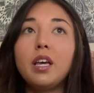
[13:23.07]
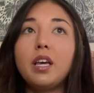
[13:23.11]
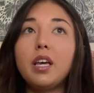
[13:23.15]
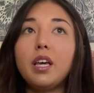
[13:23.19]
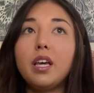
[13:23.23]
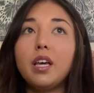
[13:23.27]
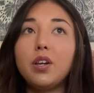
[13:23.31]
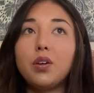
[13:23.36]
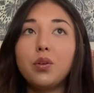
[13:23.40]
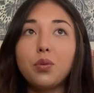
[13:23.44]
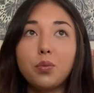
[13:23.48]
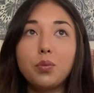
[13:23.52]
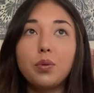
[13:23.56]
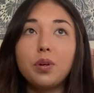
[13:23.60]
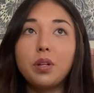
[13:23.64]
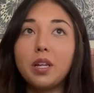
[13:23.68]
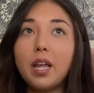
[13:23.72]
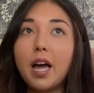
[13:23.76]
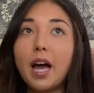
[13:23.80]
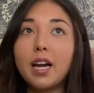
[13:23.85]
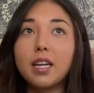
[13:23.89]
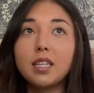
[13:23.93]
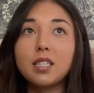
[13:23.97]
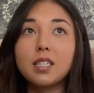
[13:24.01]
in a
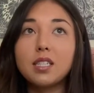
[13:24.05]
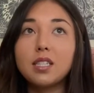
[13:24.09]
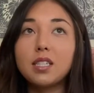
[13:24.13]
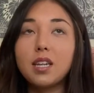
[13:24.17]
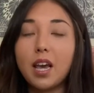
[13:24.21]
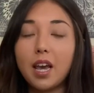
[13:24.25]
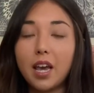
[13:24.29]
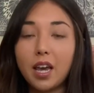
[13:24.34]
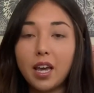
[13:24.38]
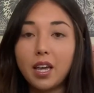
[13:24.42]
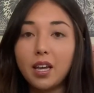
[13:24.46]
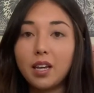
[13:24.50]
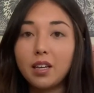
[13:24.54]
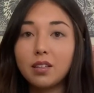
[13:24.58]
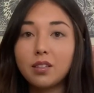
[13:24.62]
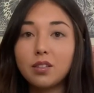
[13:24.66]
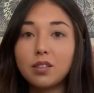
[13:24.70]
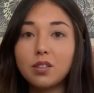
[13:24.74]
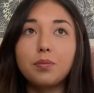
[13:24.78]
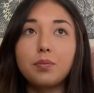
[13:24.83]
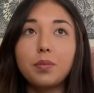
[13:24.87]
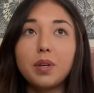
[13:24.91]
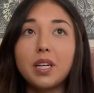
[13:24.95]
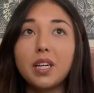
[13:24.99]
relaxed state,
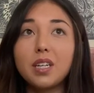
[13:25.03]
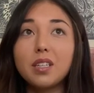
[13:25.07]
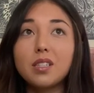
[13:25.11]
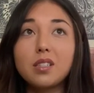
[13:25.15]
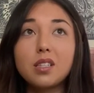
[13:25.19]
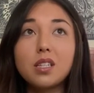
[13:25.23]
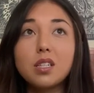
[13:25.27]
because